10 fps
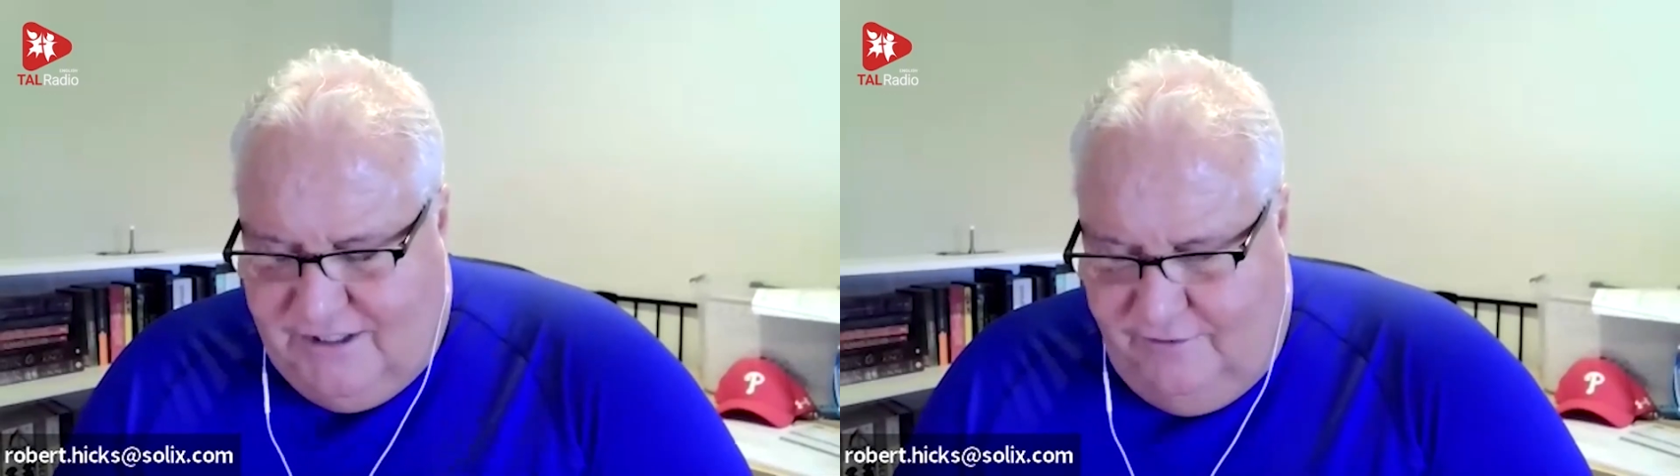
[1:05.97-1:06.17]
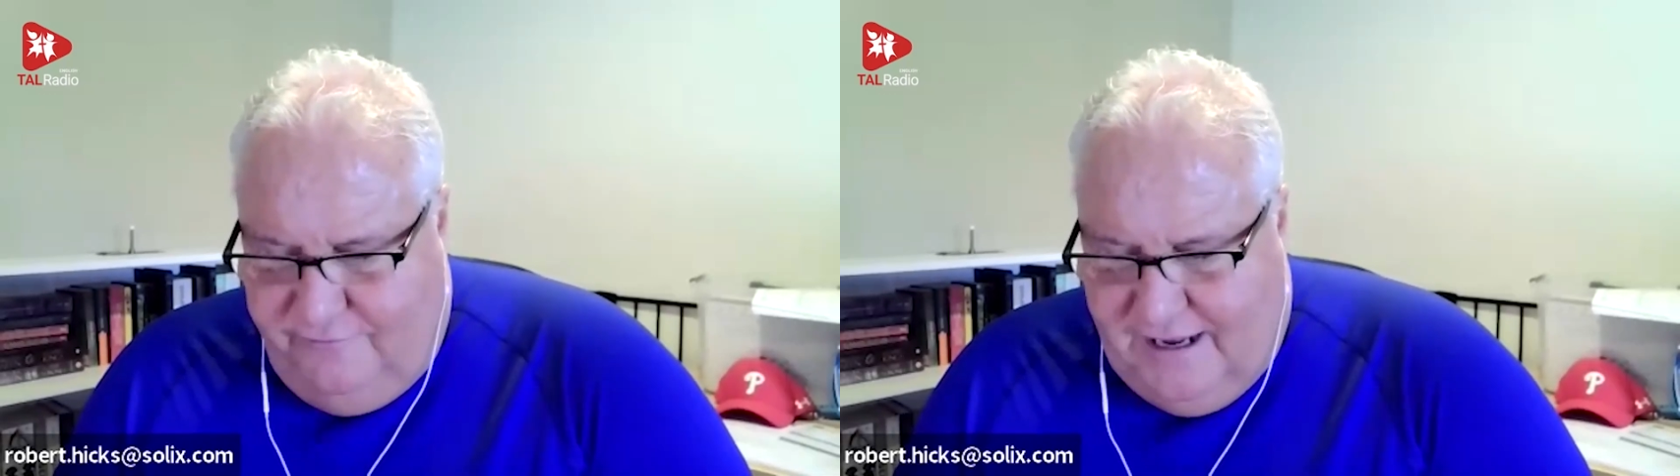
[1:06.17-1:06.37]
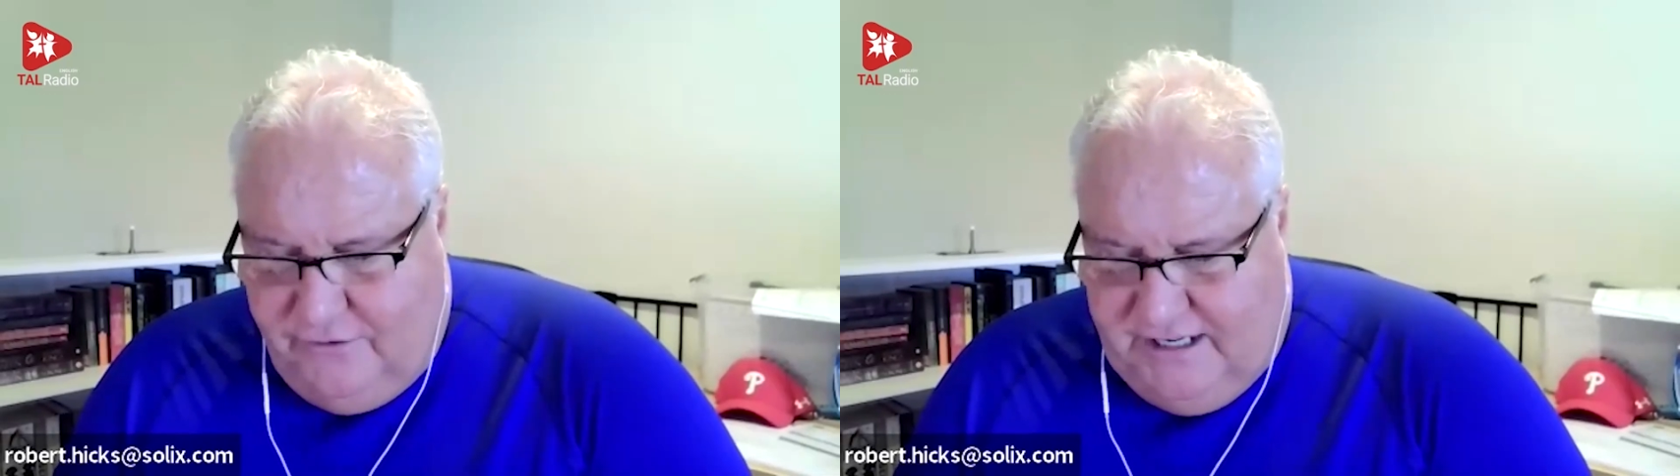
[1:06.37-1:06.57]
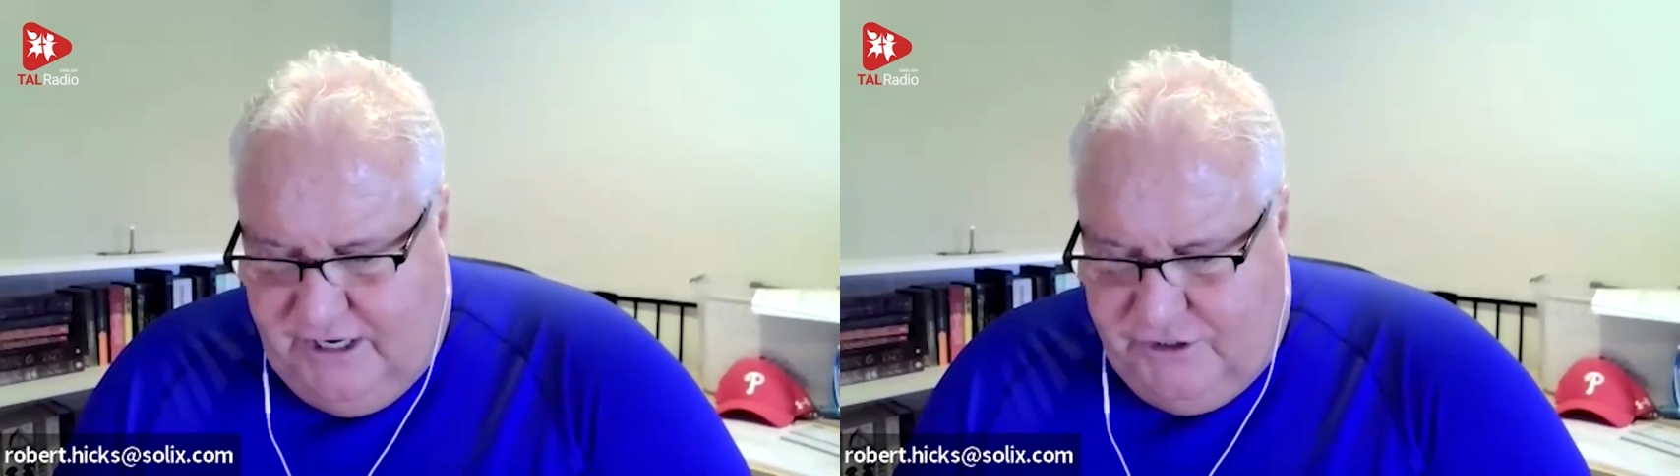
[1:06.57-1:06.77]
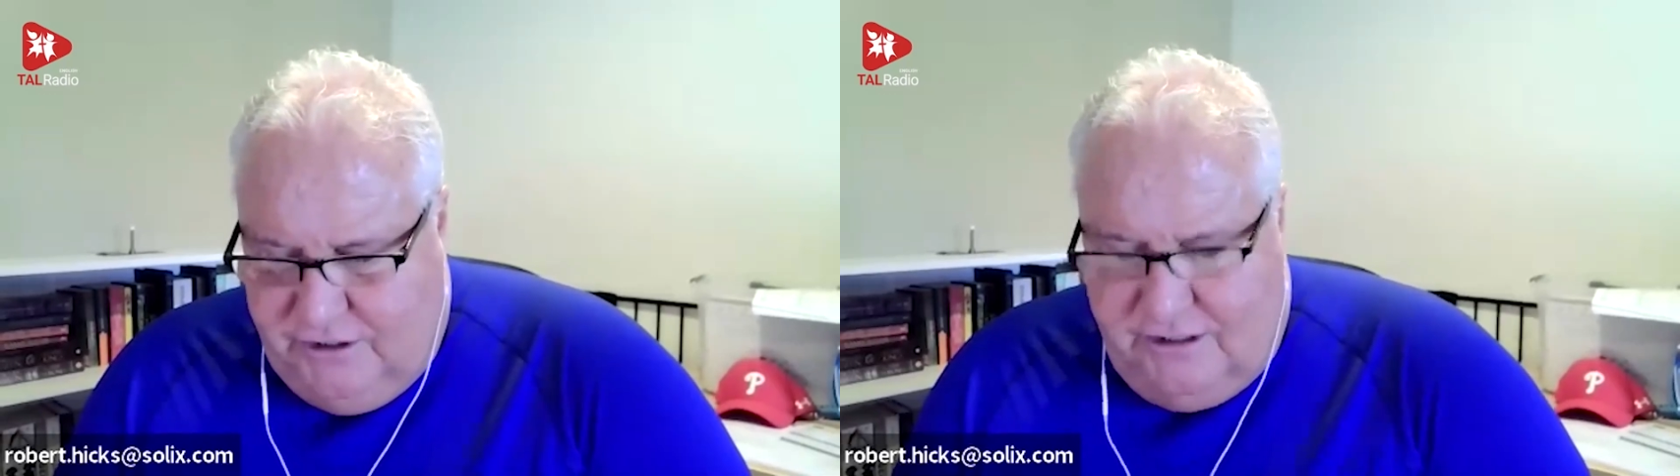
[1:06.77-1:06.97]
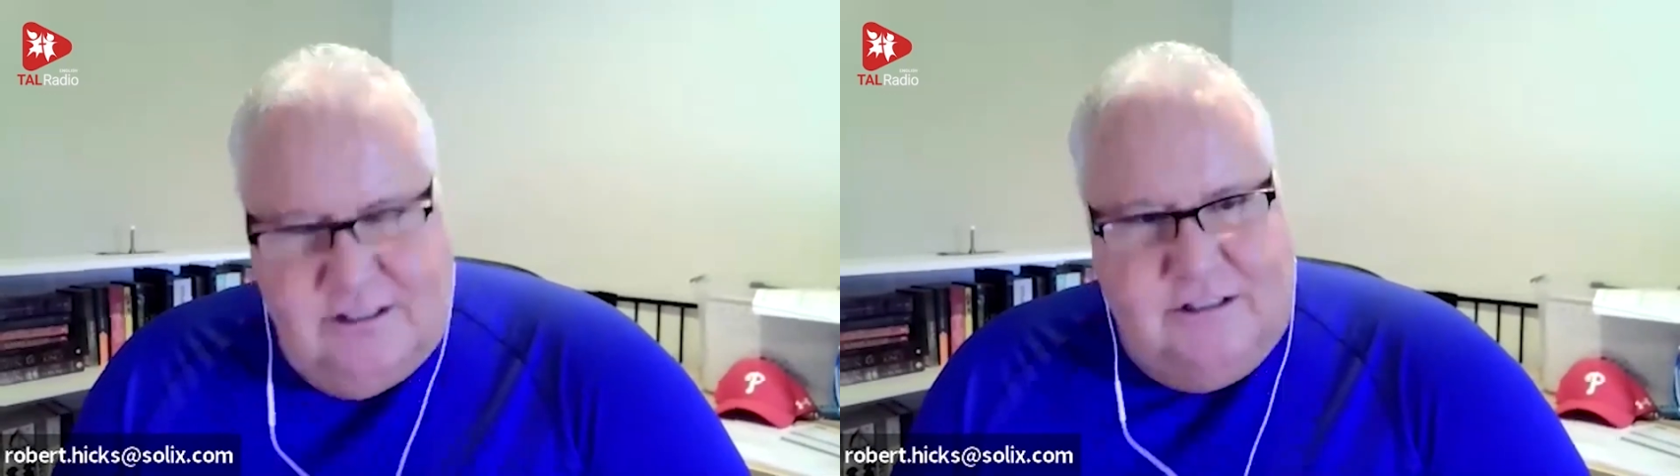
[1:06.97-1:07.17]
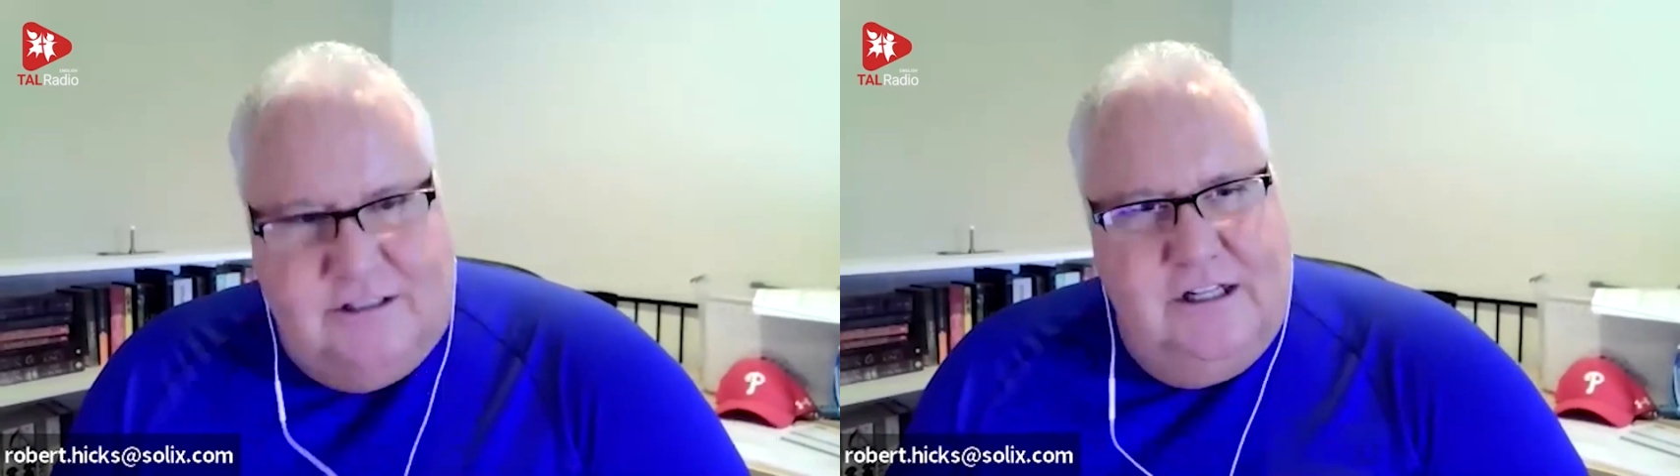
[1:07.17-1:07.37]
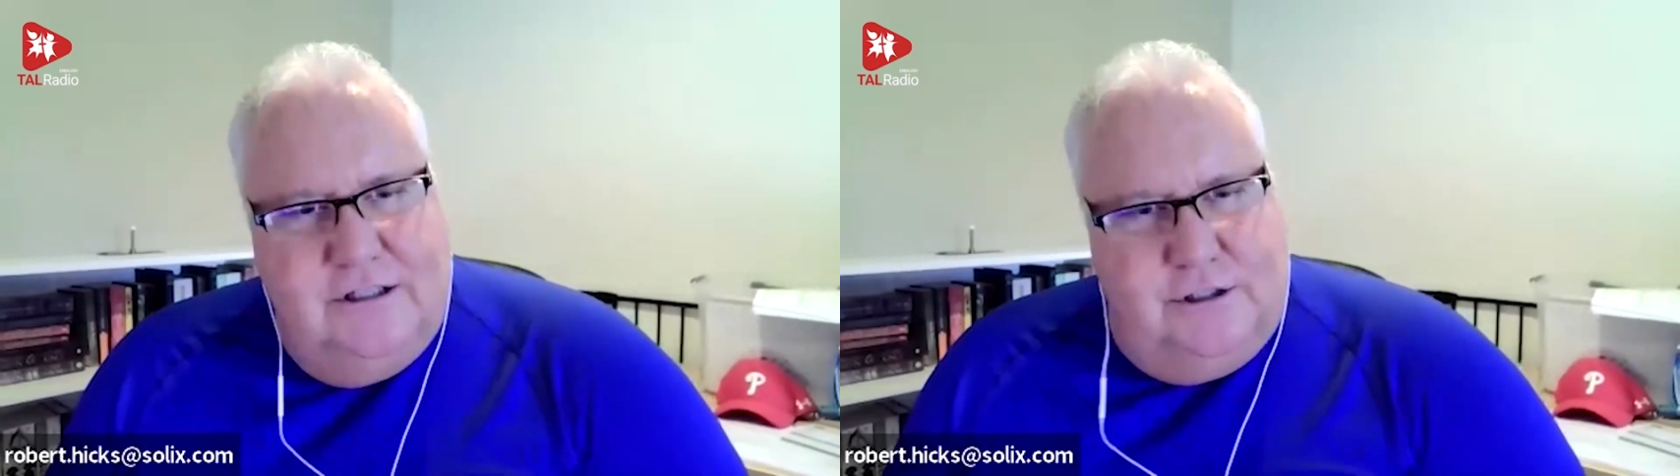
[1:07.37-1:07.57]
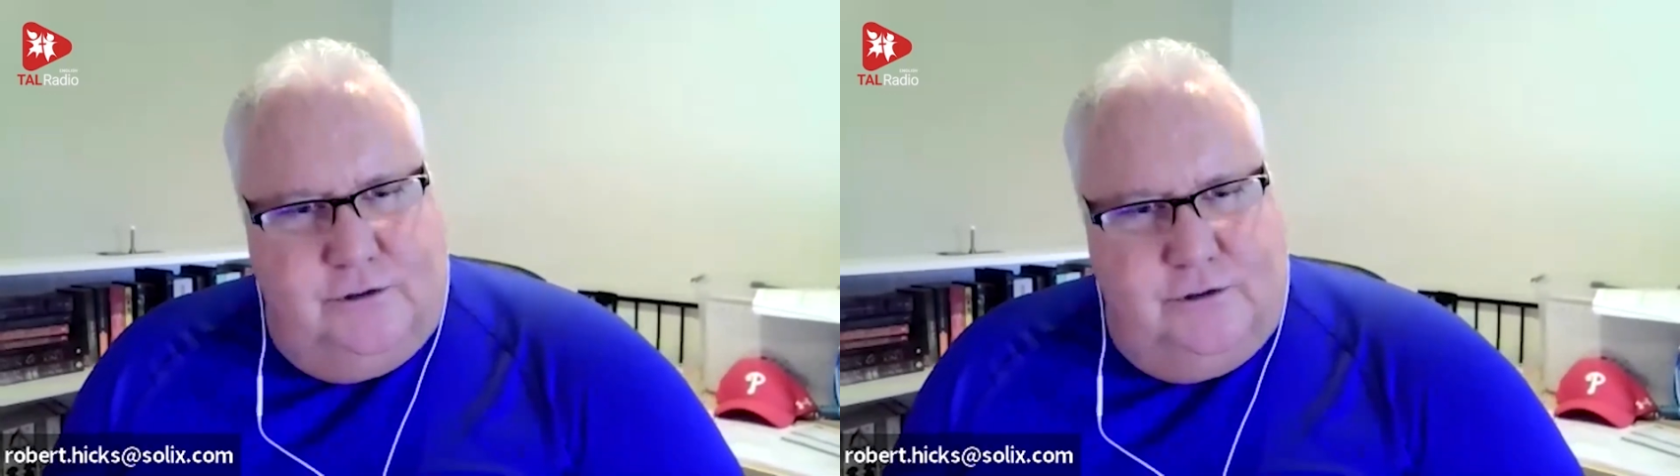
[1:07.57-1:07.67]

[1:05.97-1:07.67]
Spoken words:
Medicine Foundation to